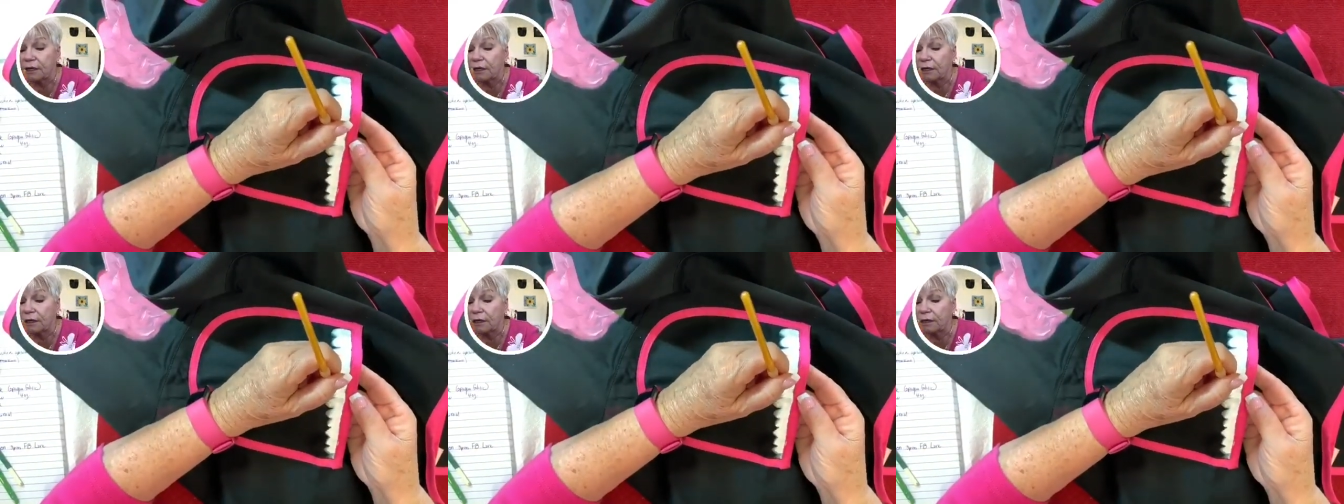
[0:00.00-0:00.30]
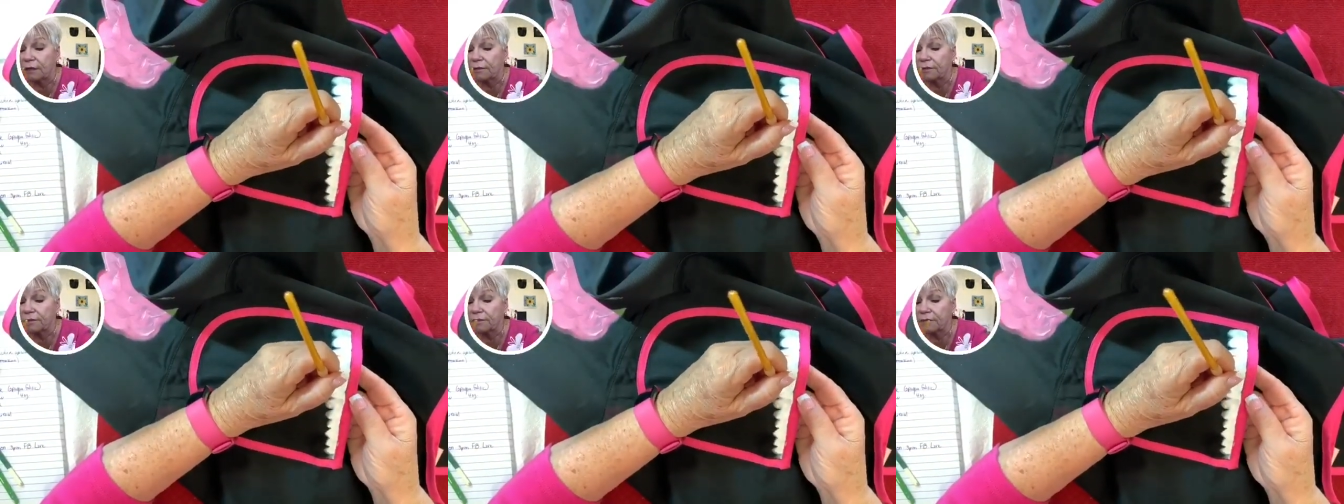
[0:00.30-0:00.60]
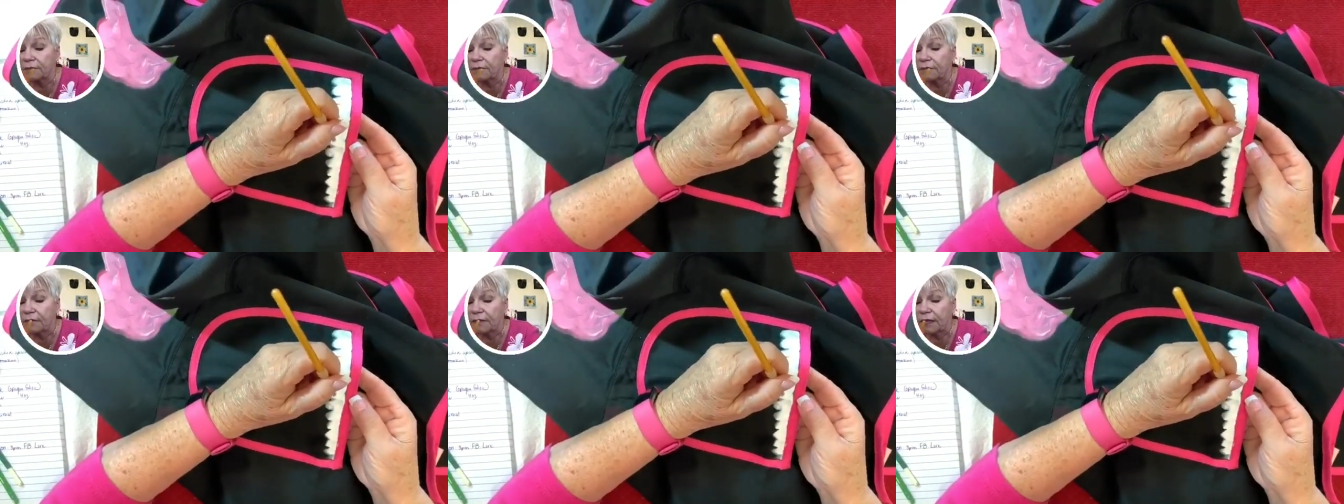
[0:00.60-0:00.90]
And
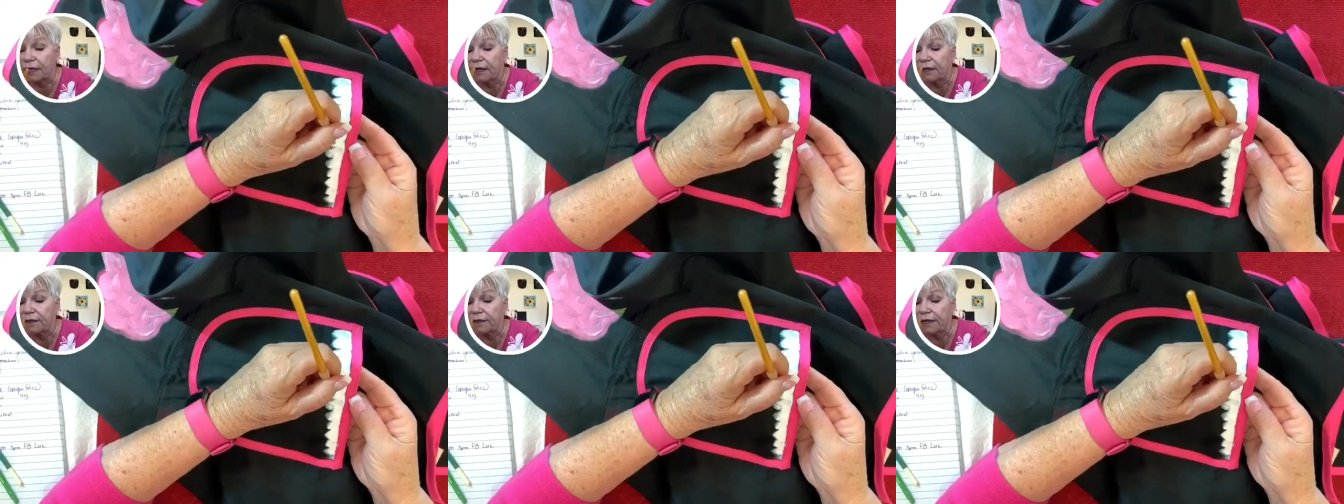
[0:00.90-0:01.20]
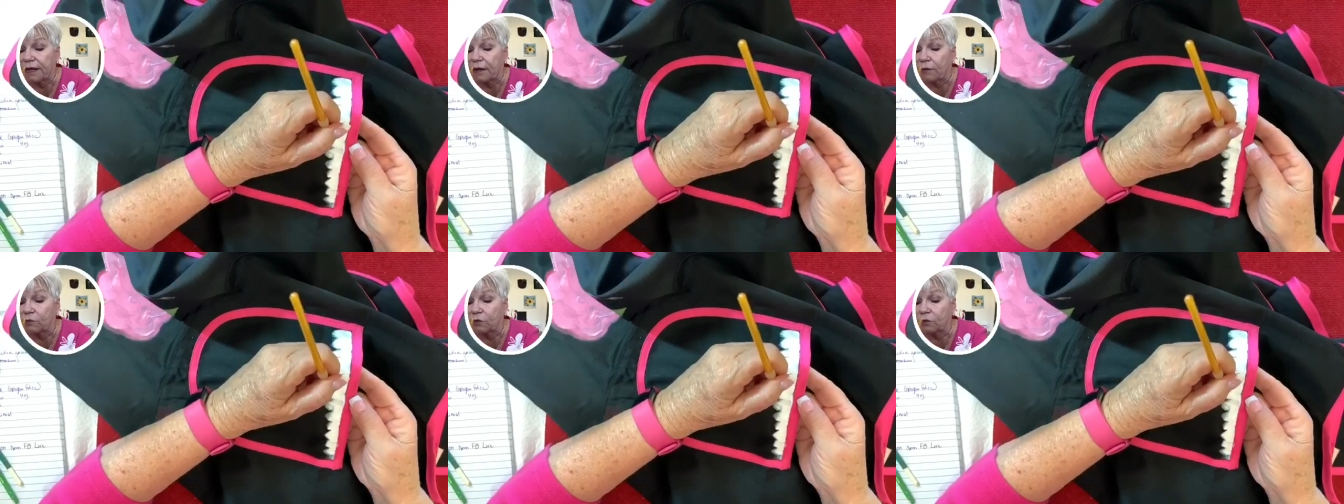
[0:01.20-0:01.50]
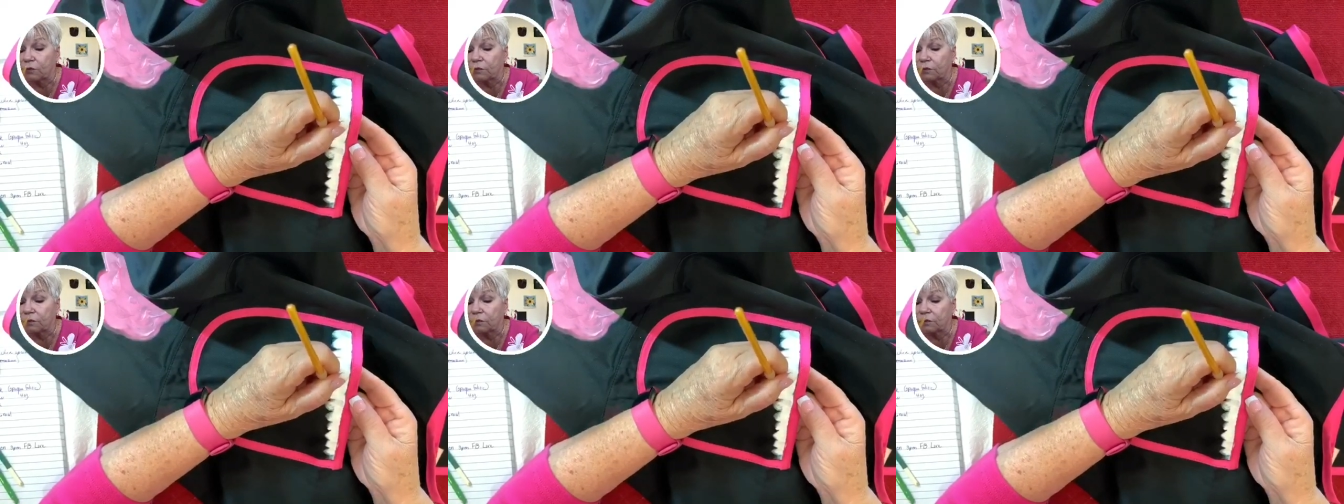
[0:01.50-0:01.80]
that
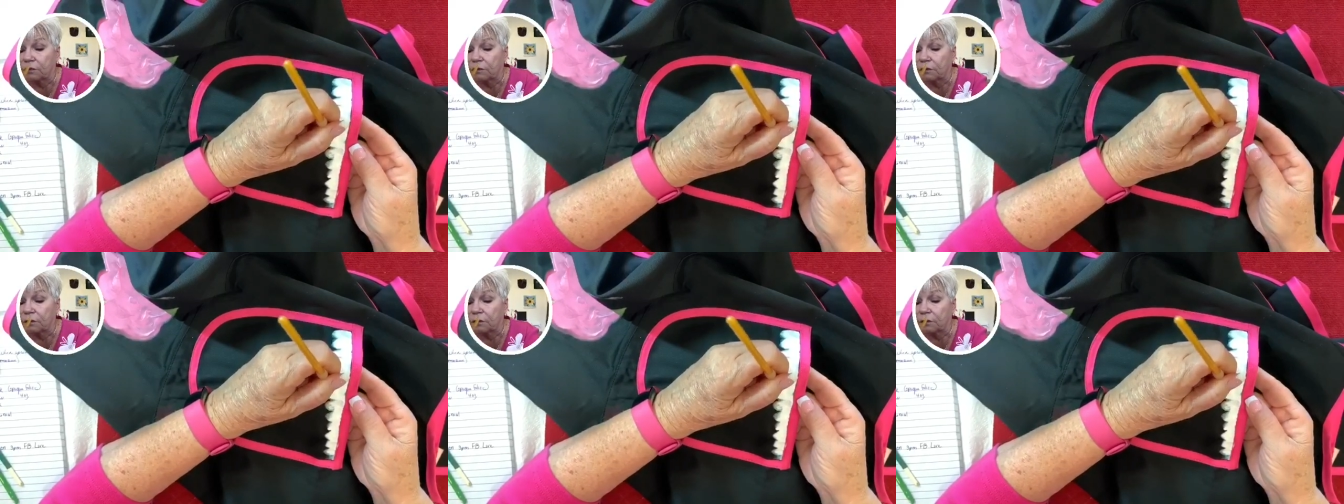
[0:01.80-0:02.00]
will